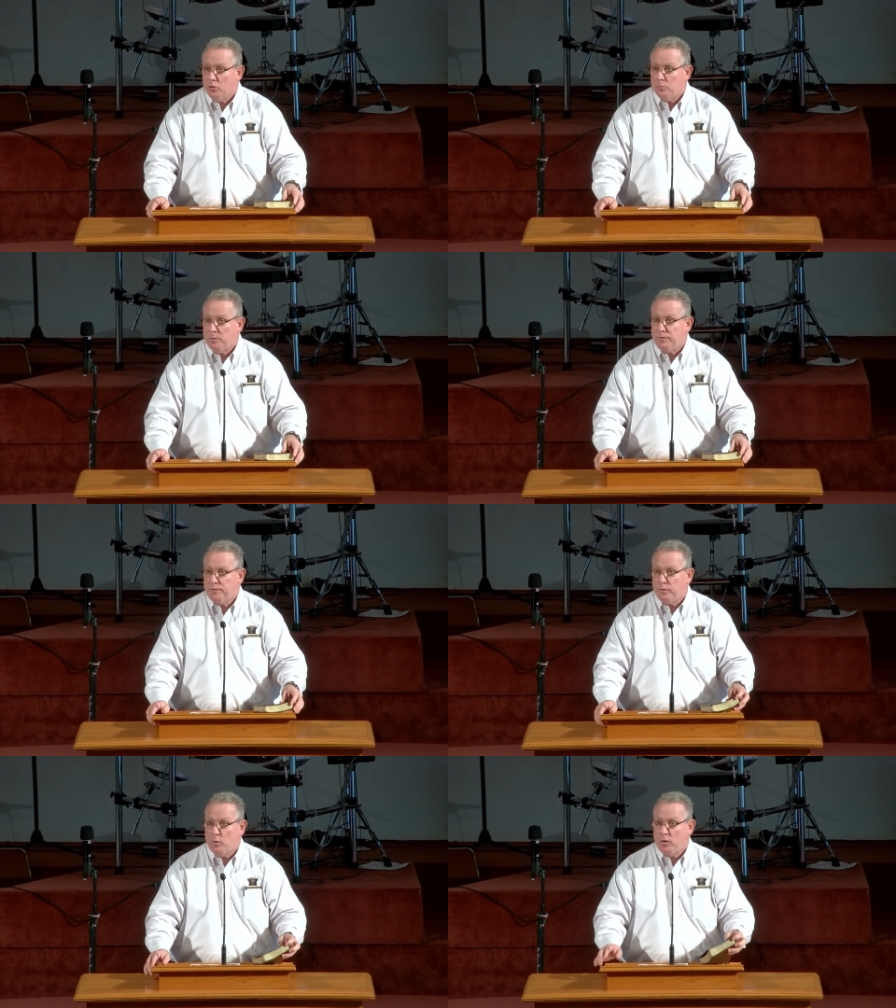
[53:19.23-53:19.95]

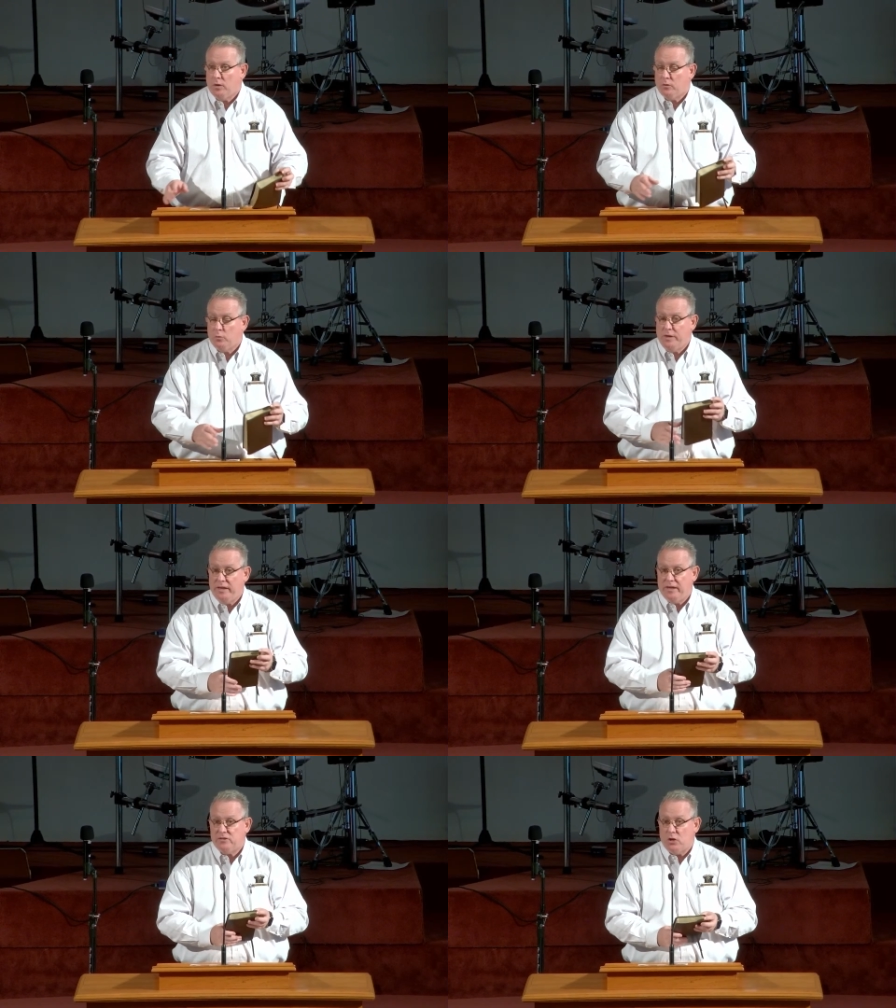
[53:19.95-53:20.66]
before we
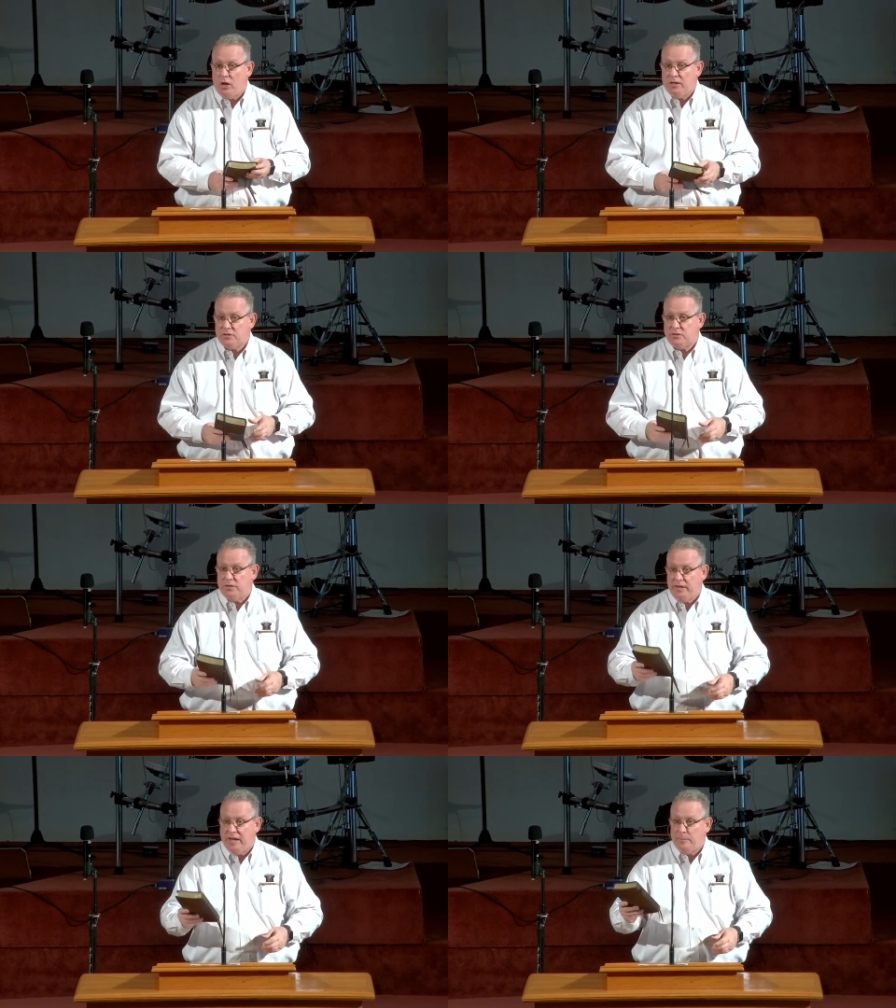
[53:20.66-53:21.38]
exhaust
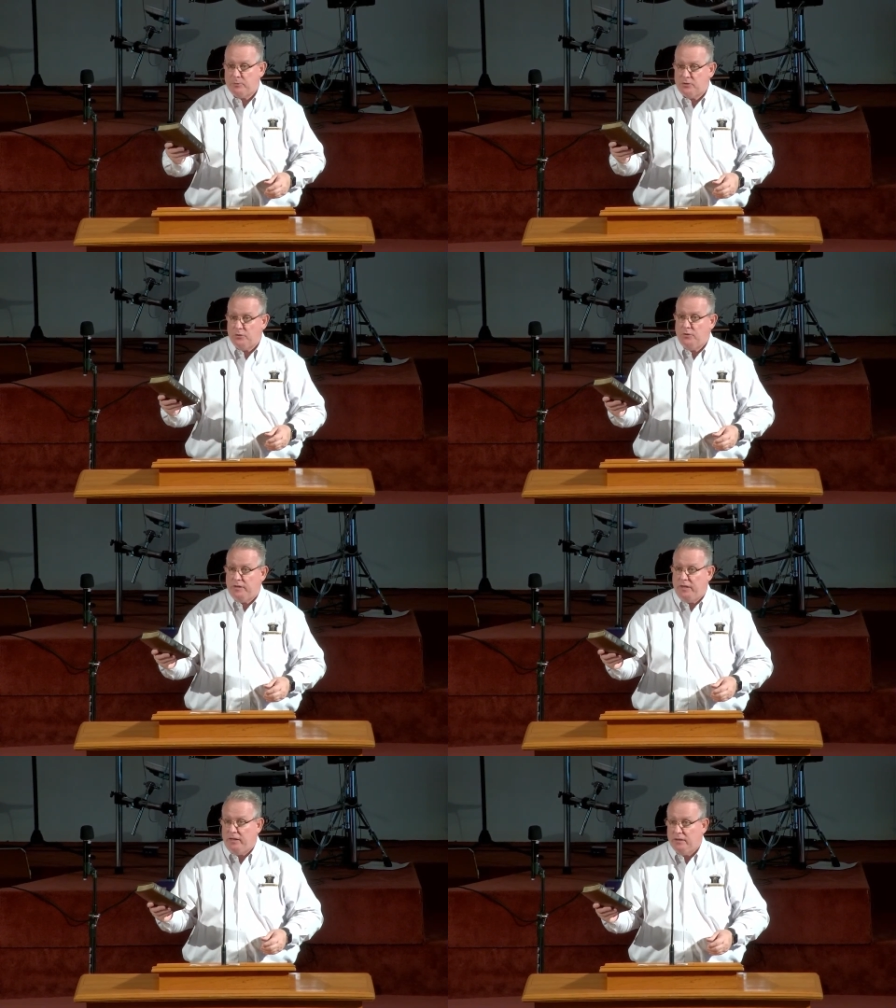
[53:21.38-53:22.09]
the
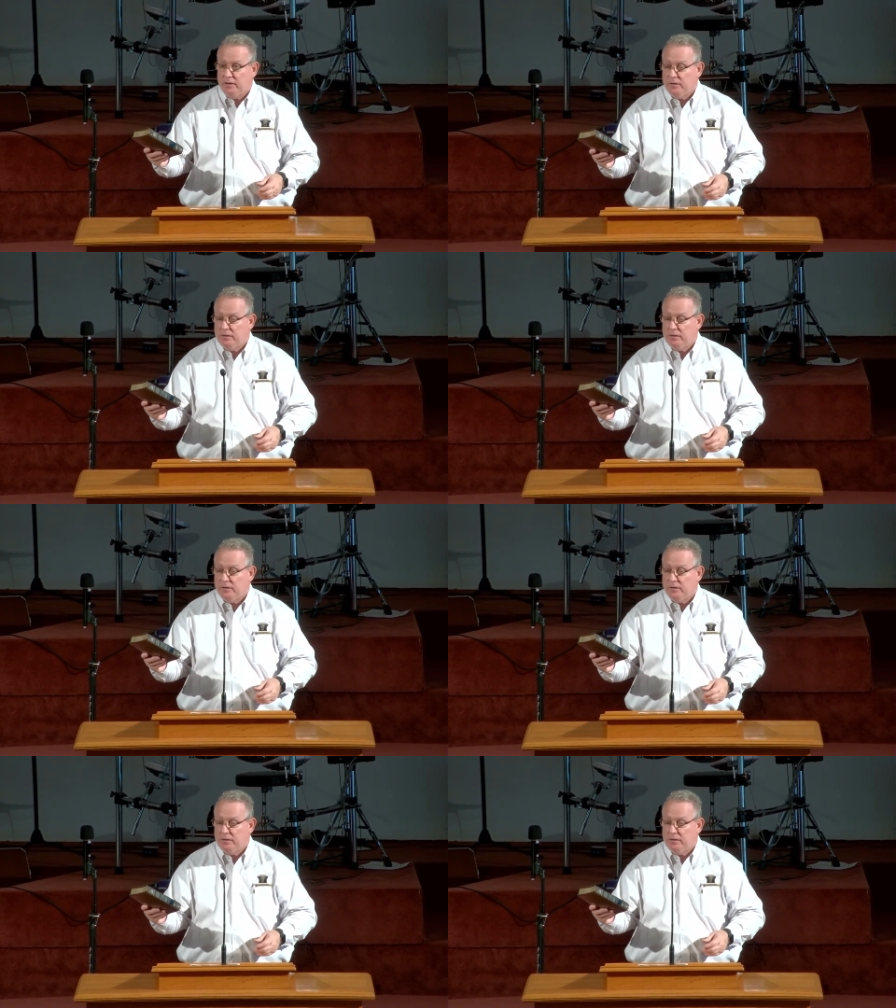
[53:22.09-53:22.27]
opportunity